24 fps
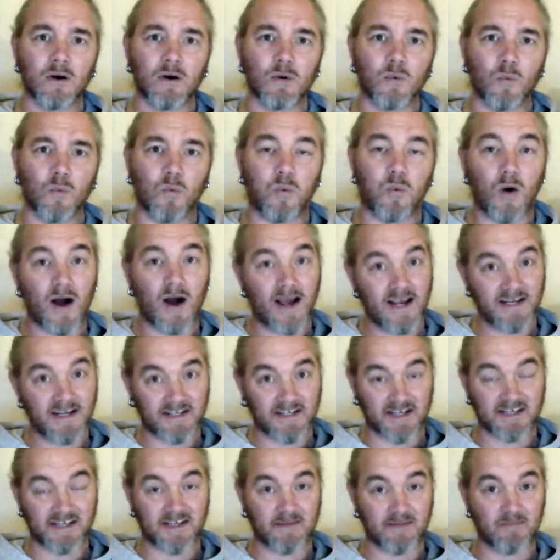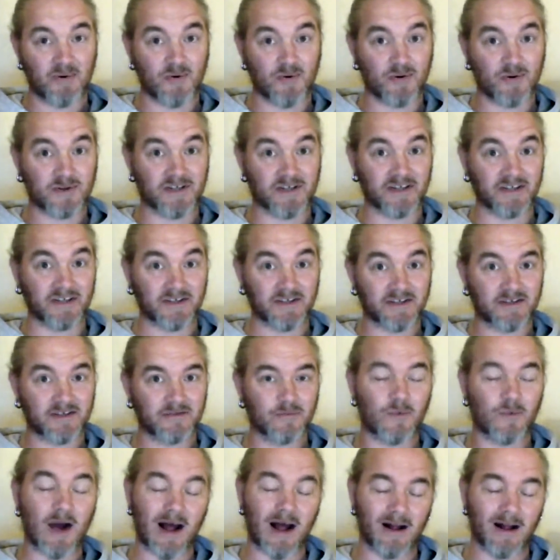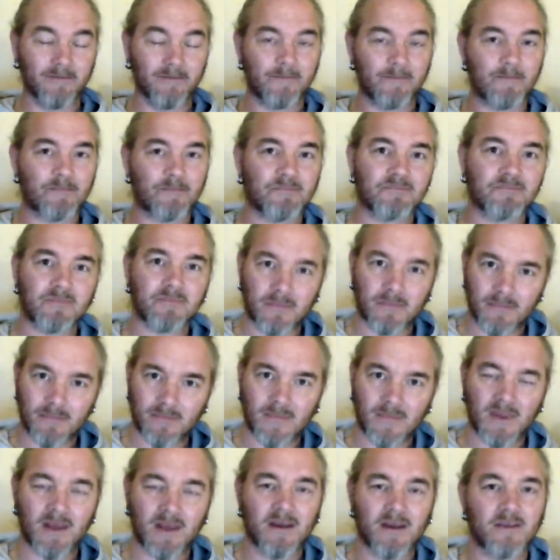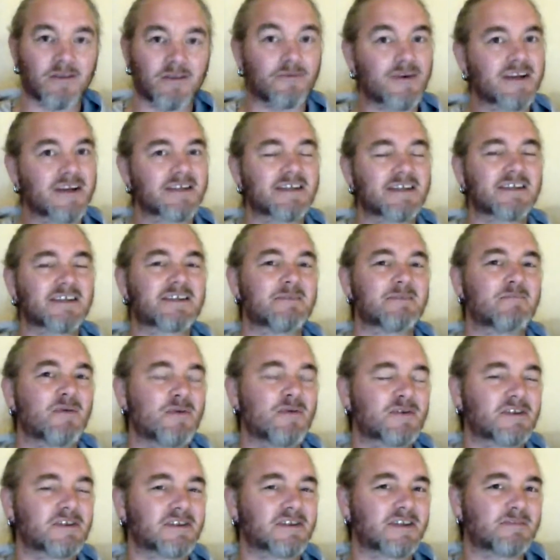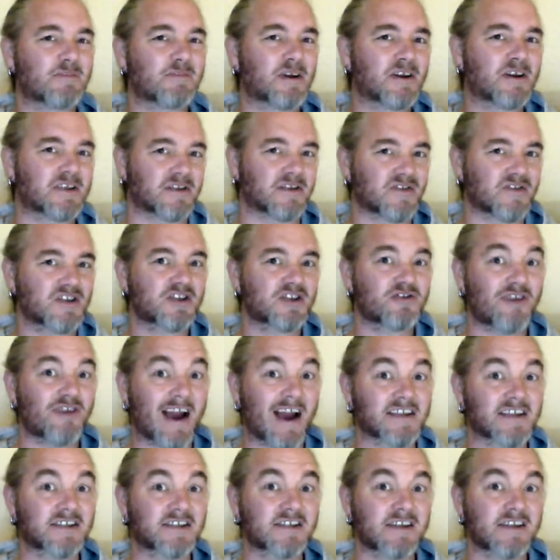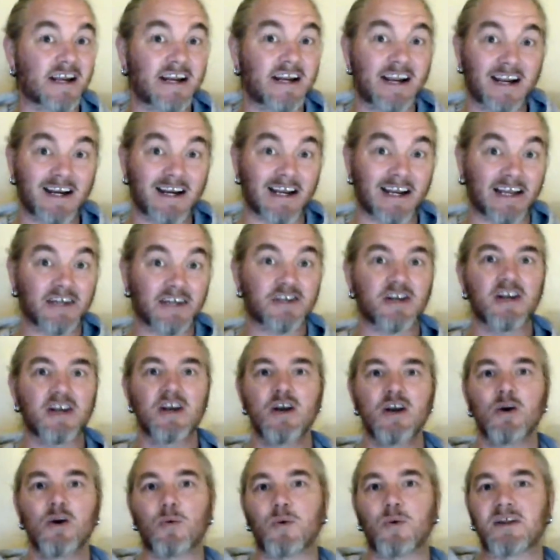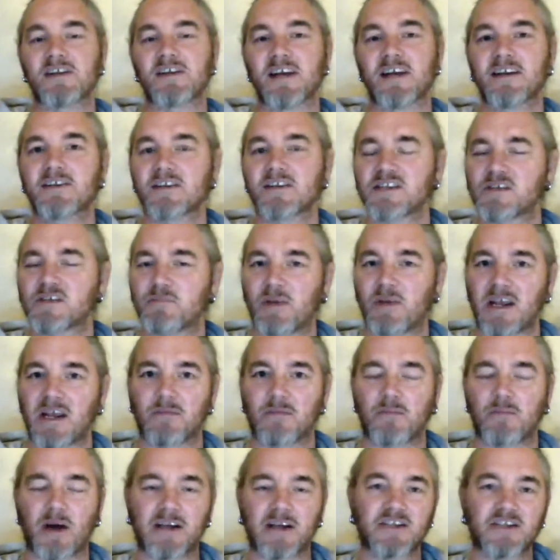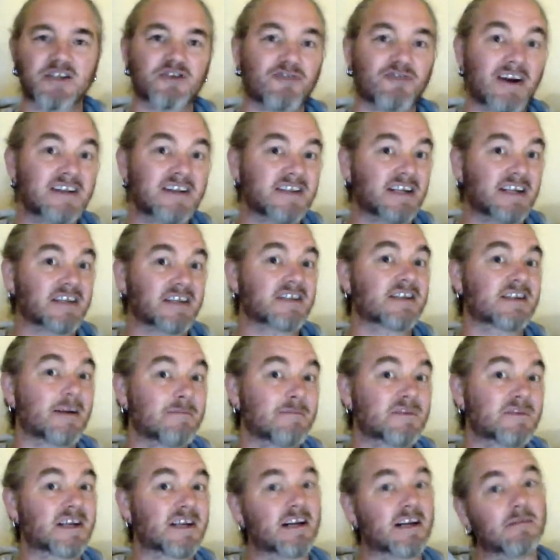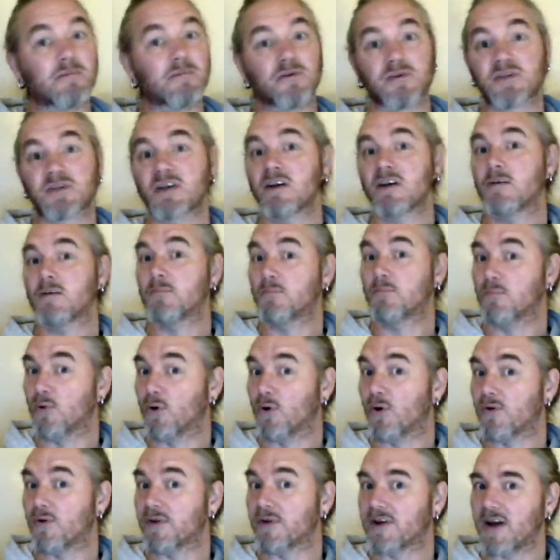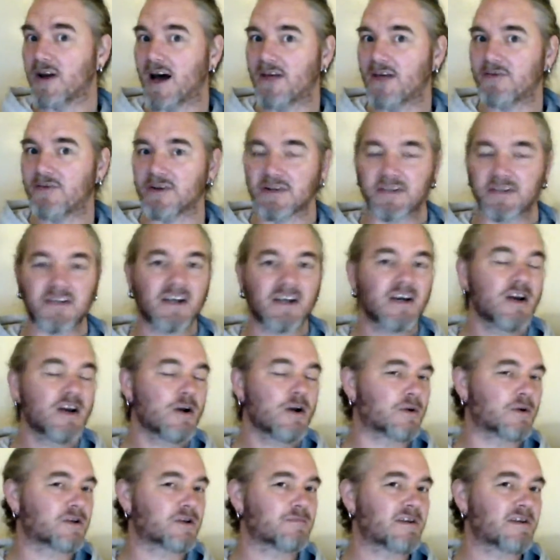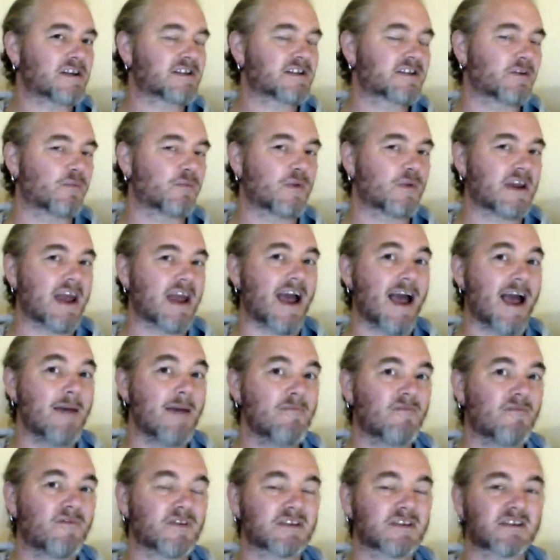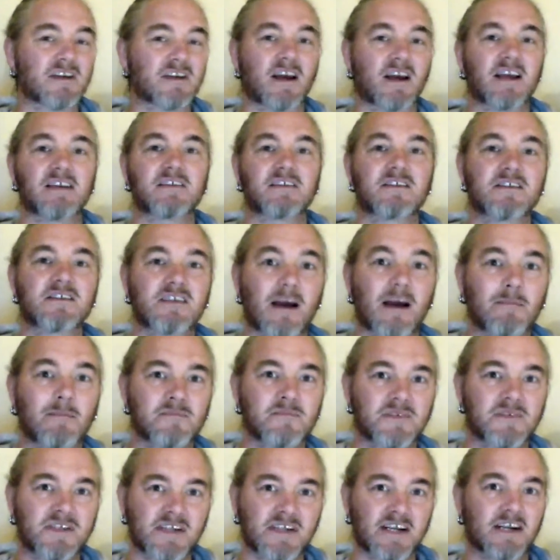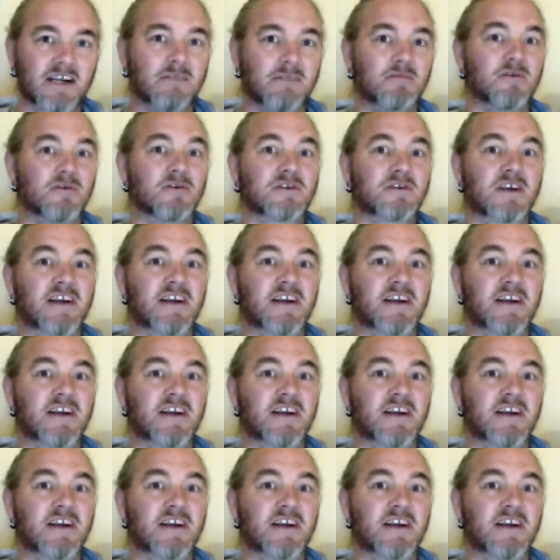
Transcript: why is this important? Well, the reason it's important is because of stress. In English, we tend to speak by stressing some syllables more than others, which means that we emphasize some syllables an